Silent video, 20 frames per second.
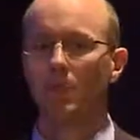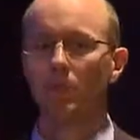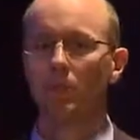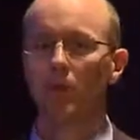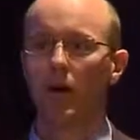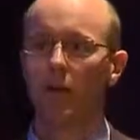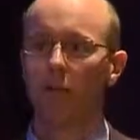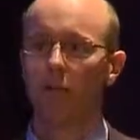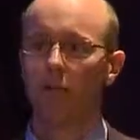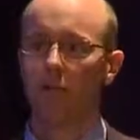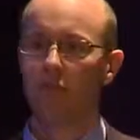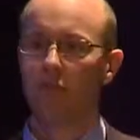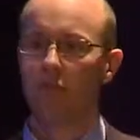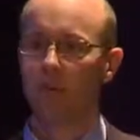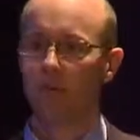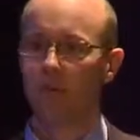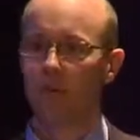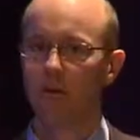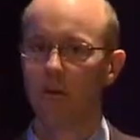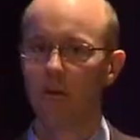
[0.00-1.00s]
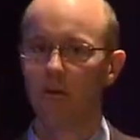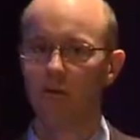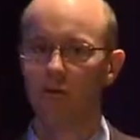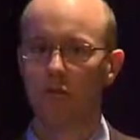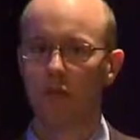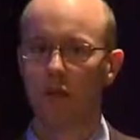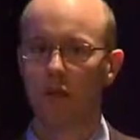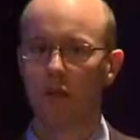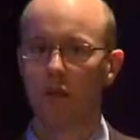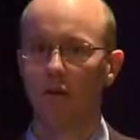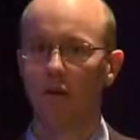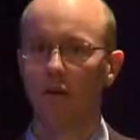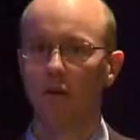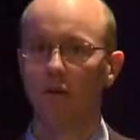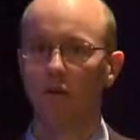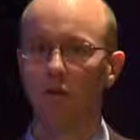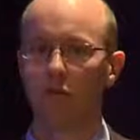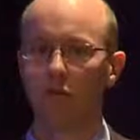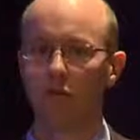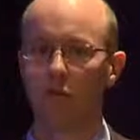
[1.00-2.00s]
But to summarise a lot
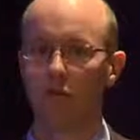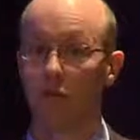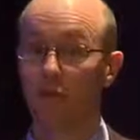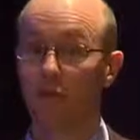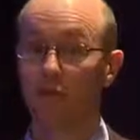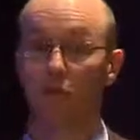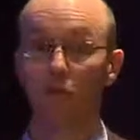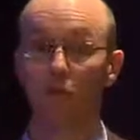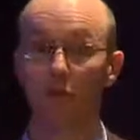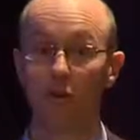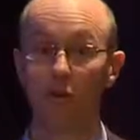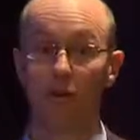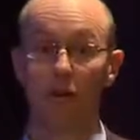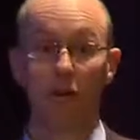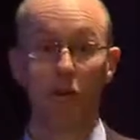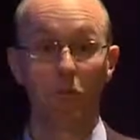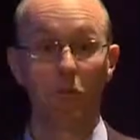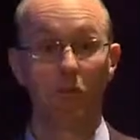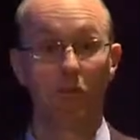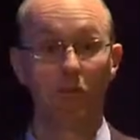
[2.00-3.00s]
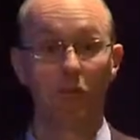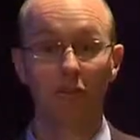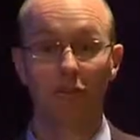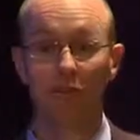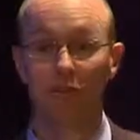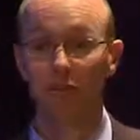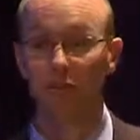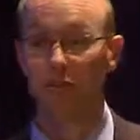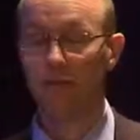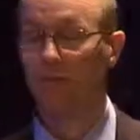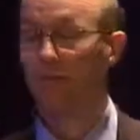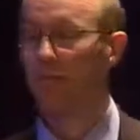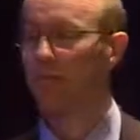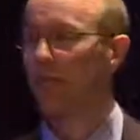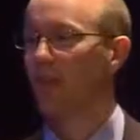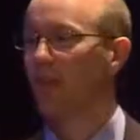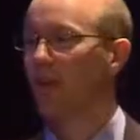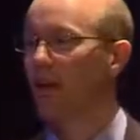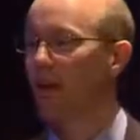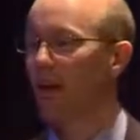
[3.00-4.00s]
of his years of work in like one sentence,
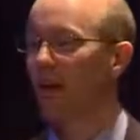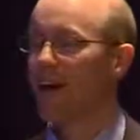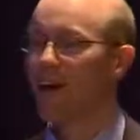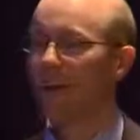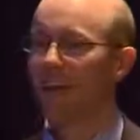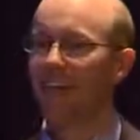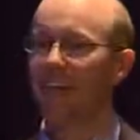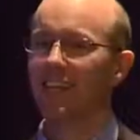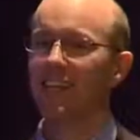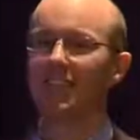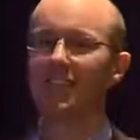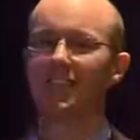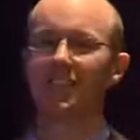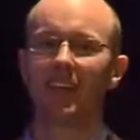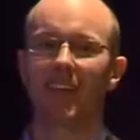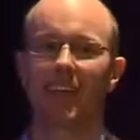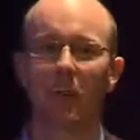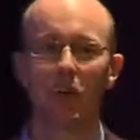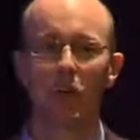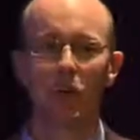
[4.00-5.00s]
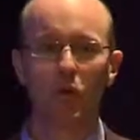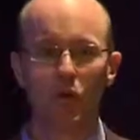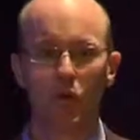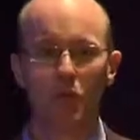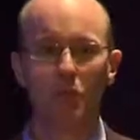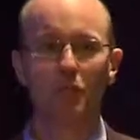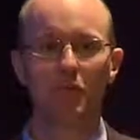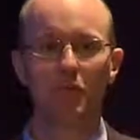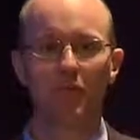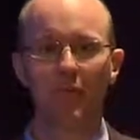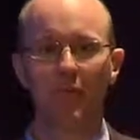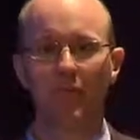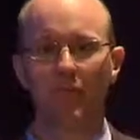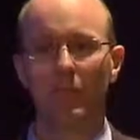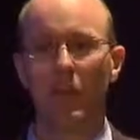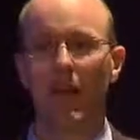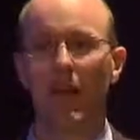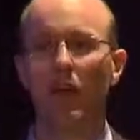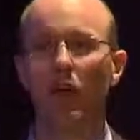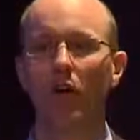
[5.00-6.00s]
it is that groups
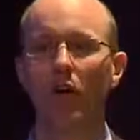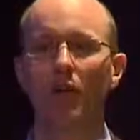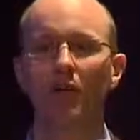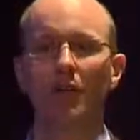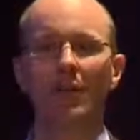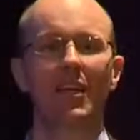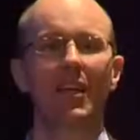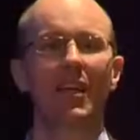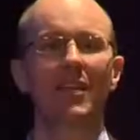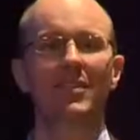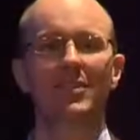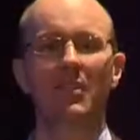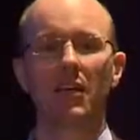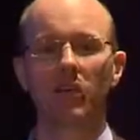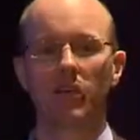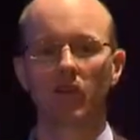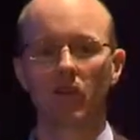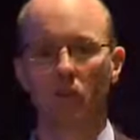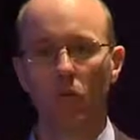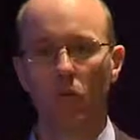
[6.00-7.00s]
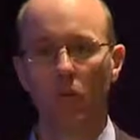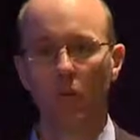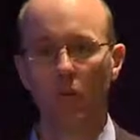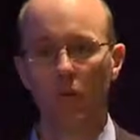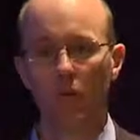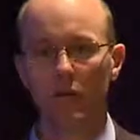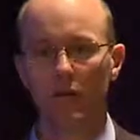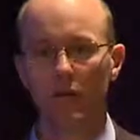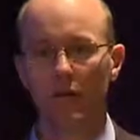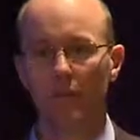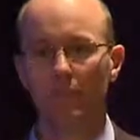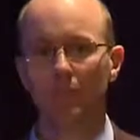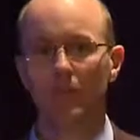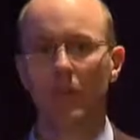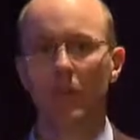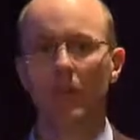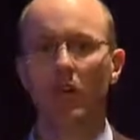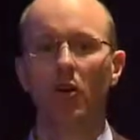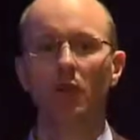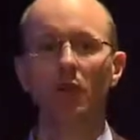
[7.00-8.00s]
can often accentuate,
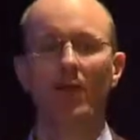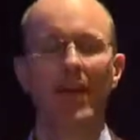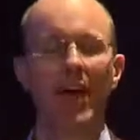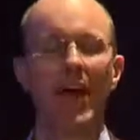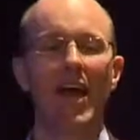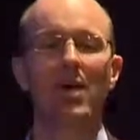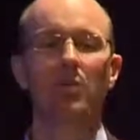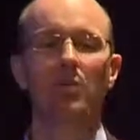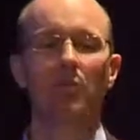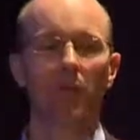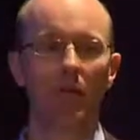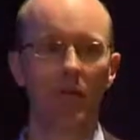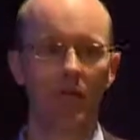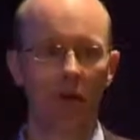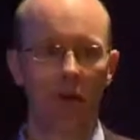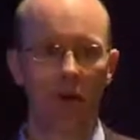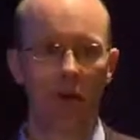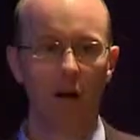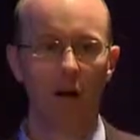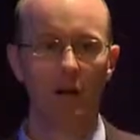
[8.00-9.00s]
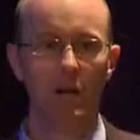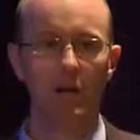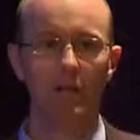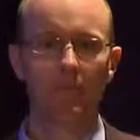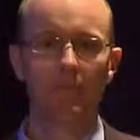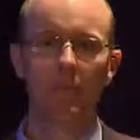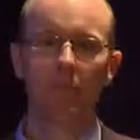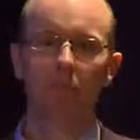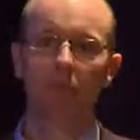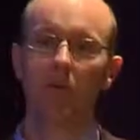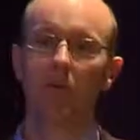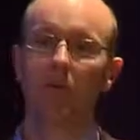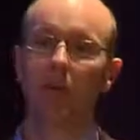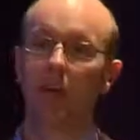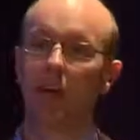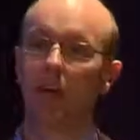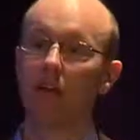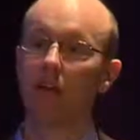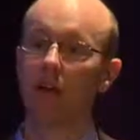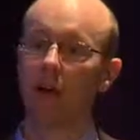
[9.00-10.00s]
can often amplify some of
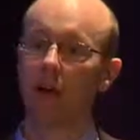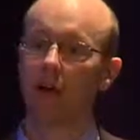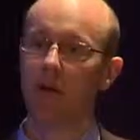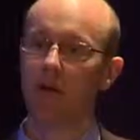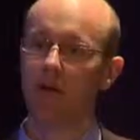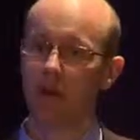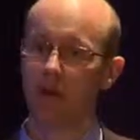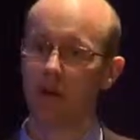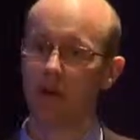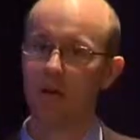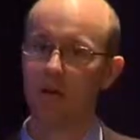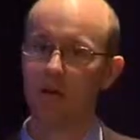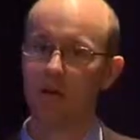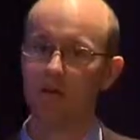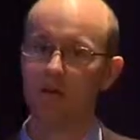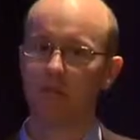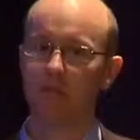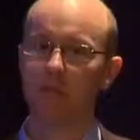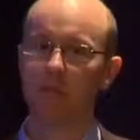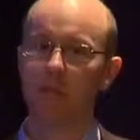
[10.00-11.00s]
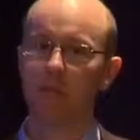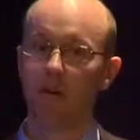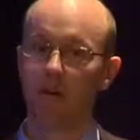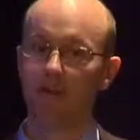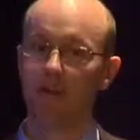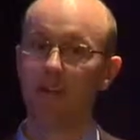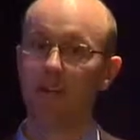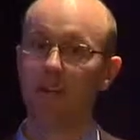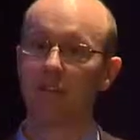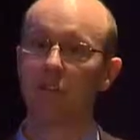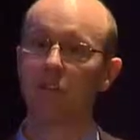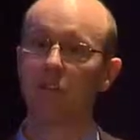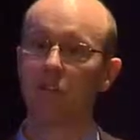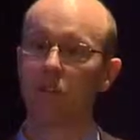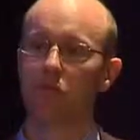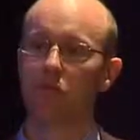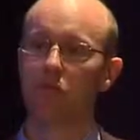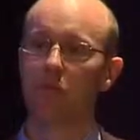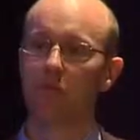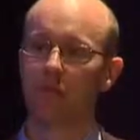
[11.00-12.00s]
the underlying biases of the
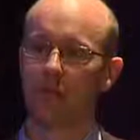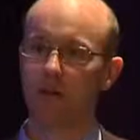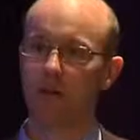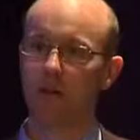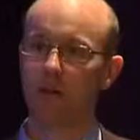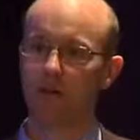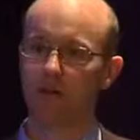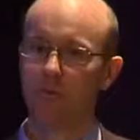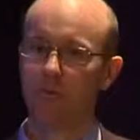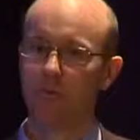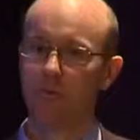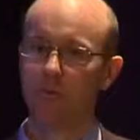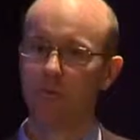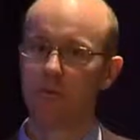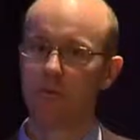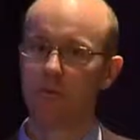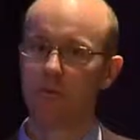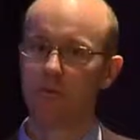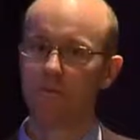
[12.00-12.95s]
individuals in those groups.